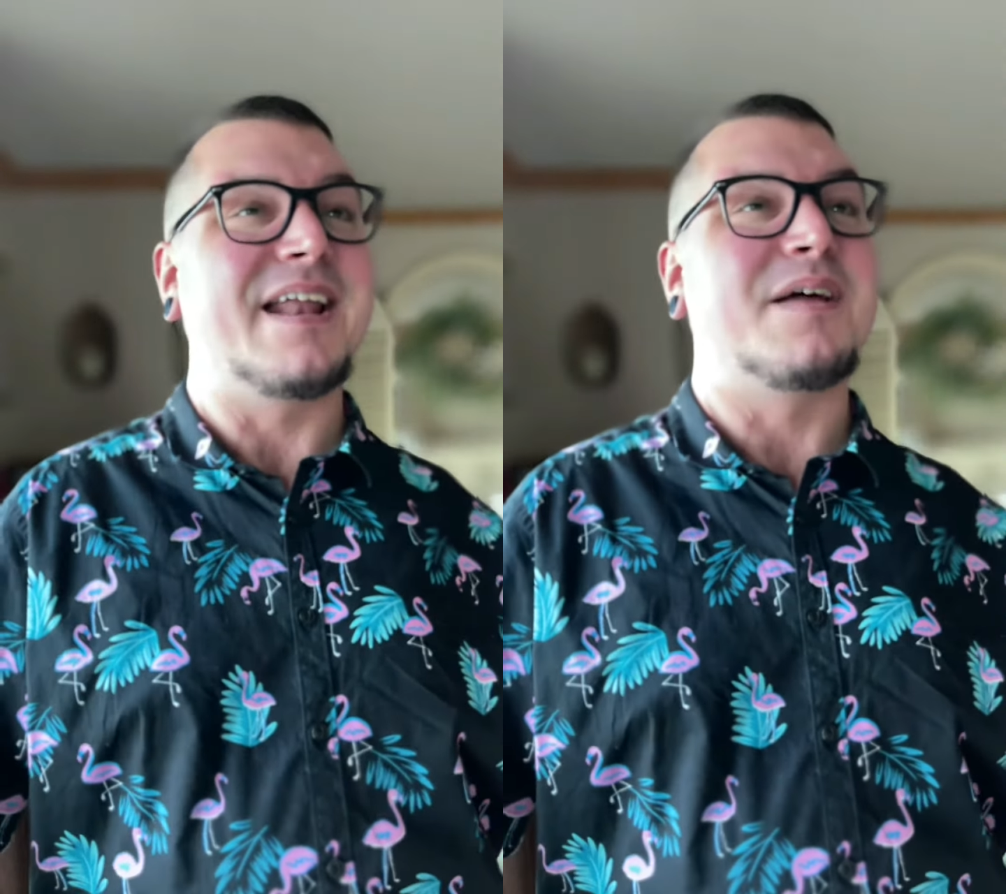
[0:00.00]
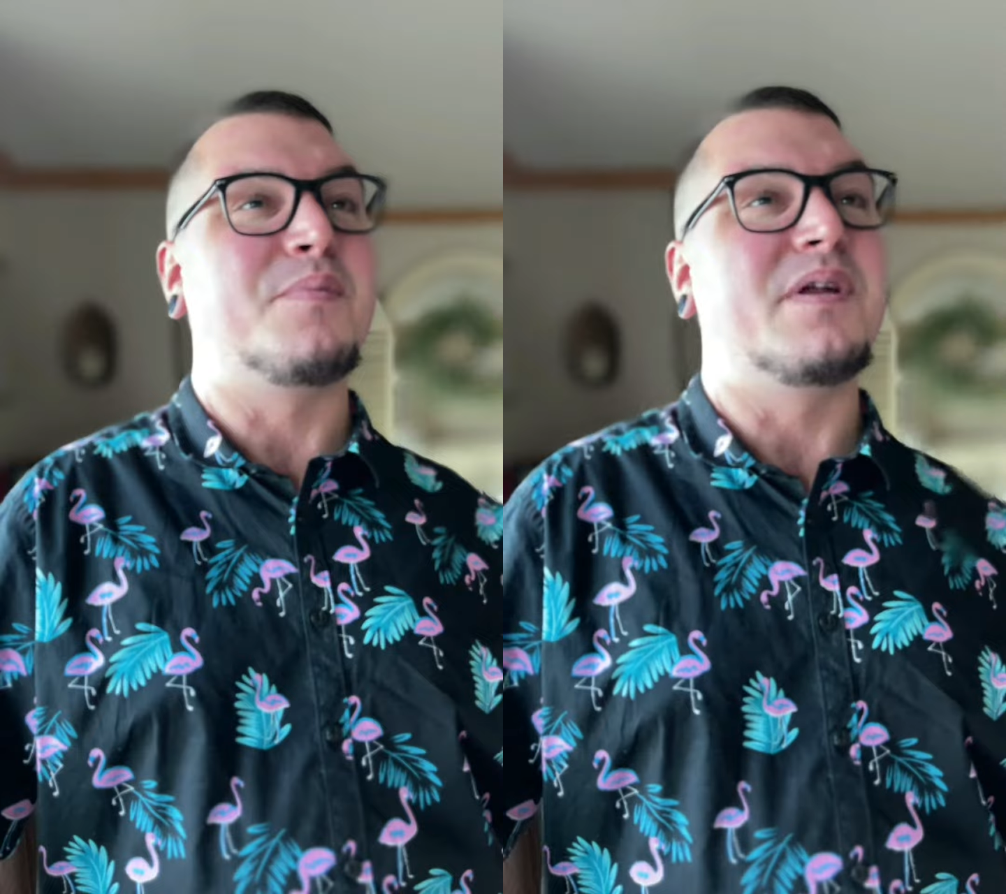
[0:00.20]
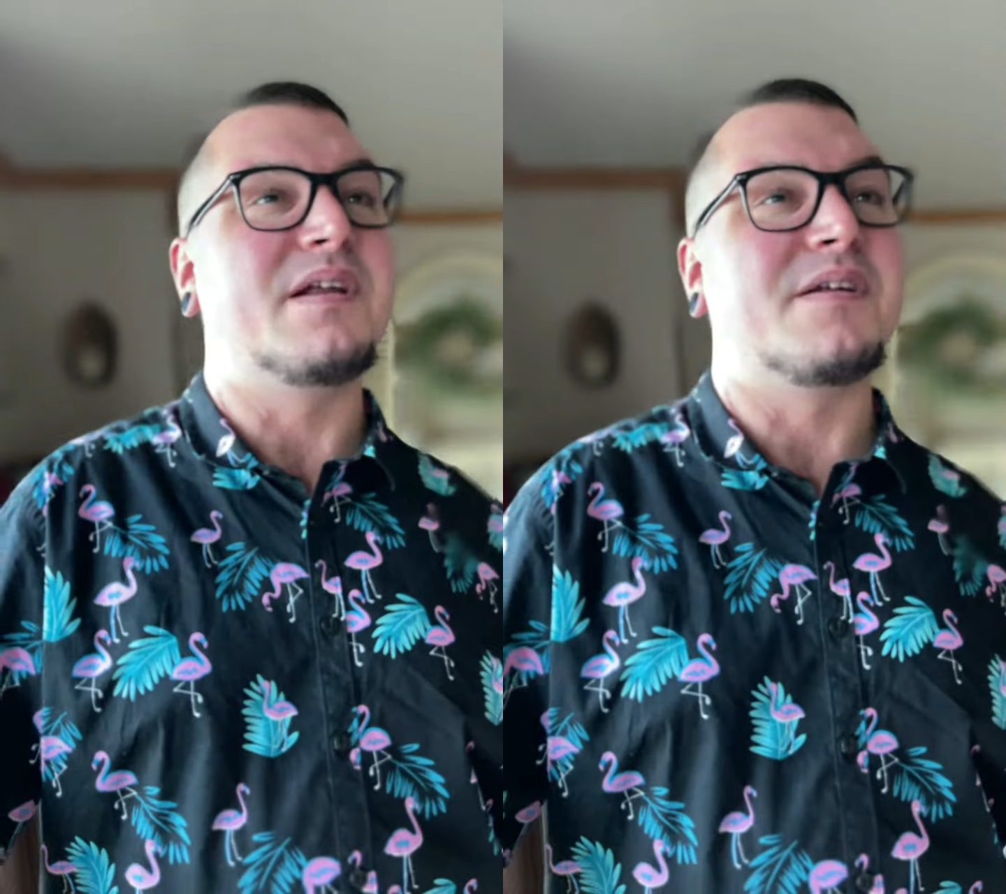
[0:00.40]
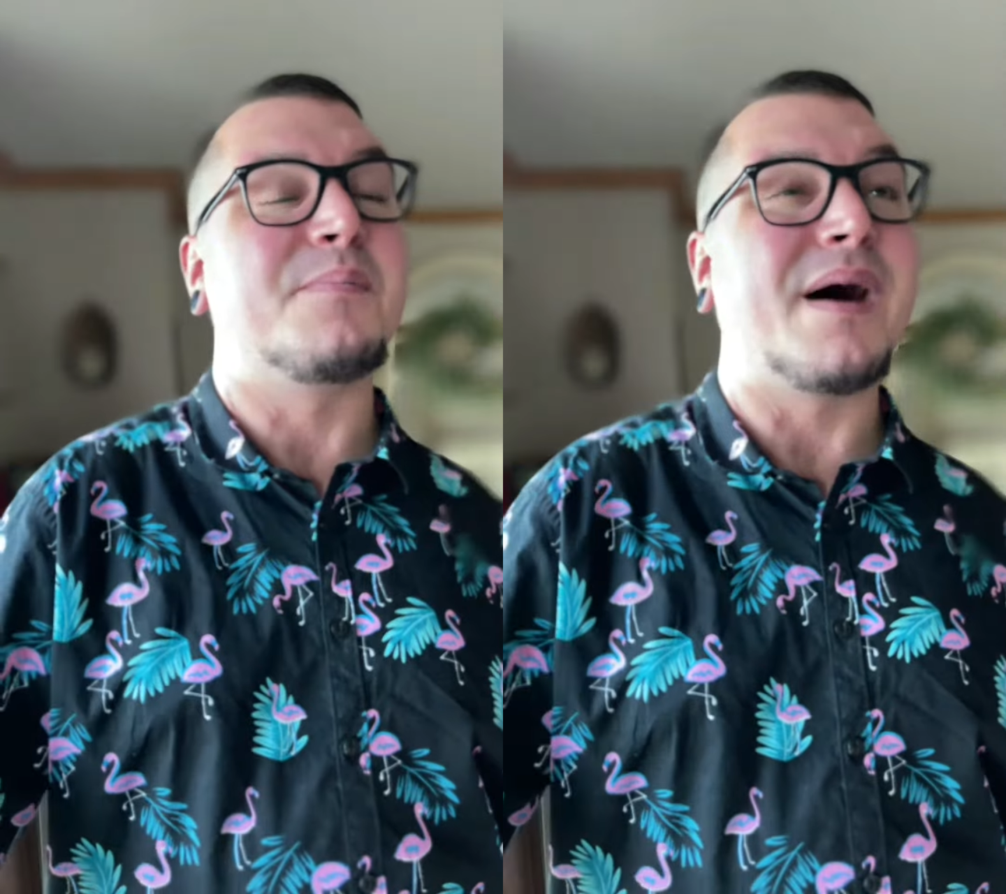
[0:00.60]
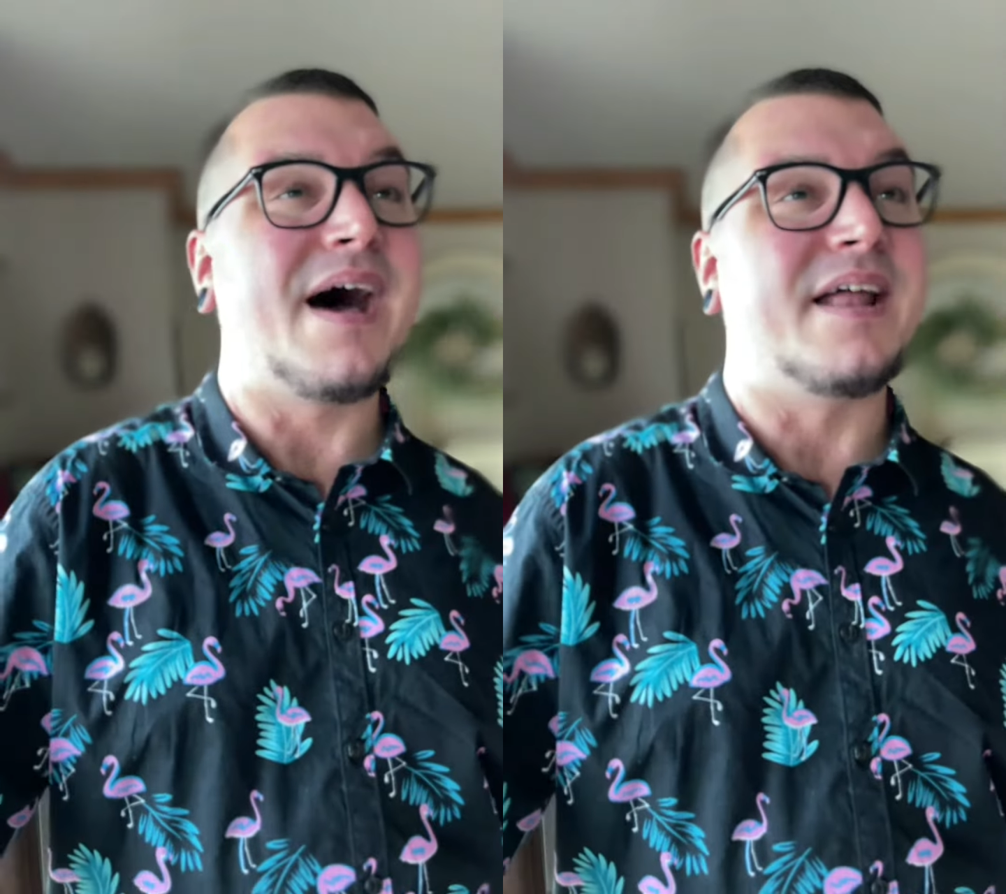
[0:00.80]
it and I put it in
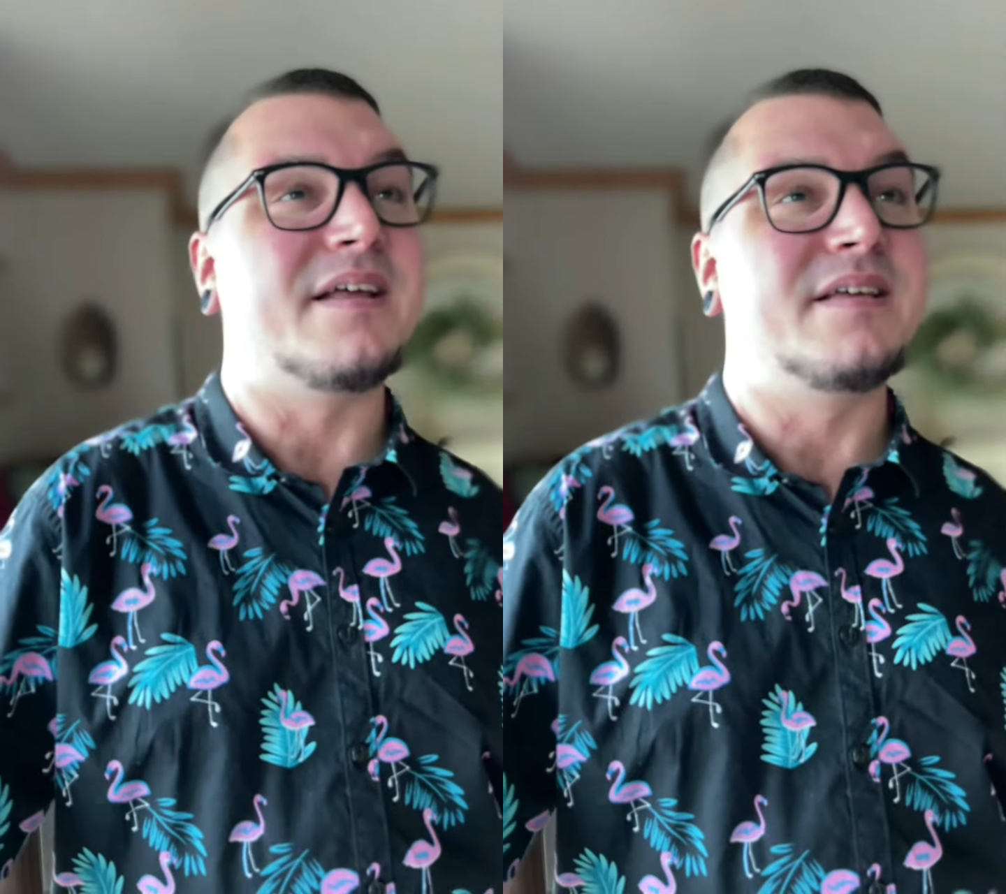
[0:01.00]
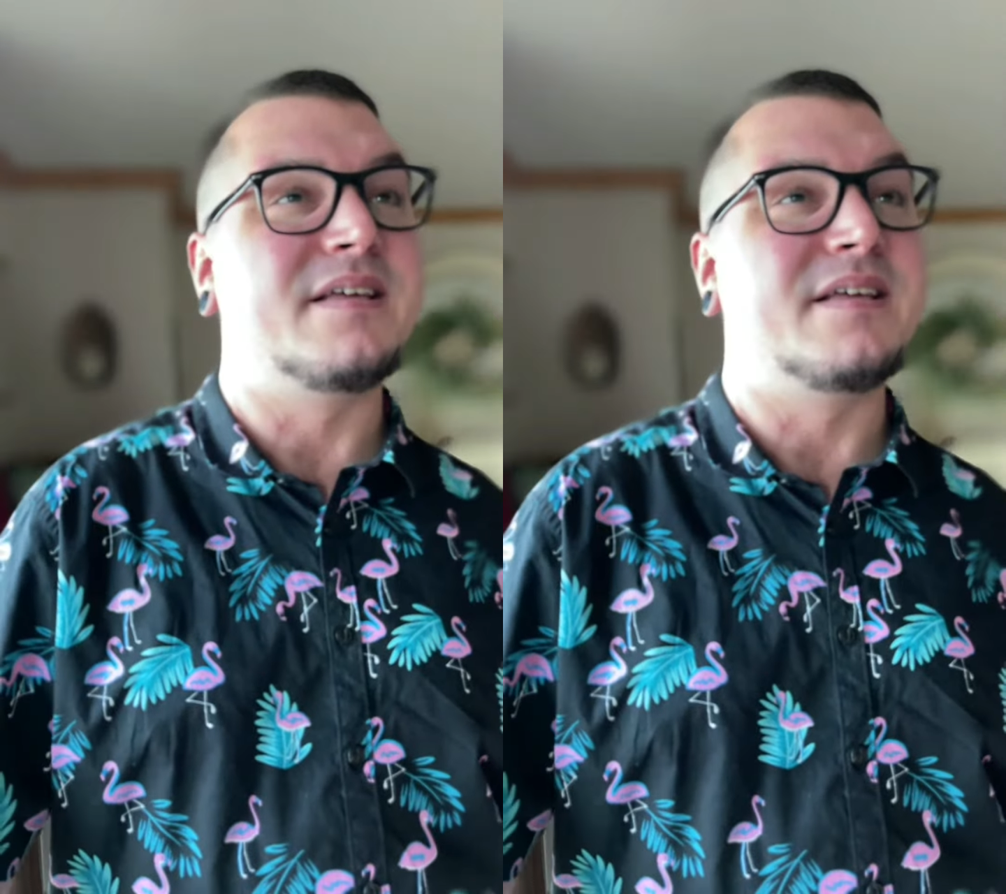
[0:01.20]
a pot.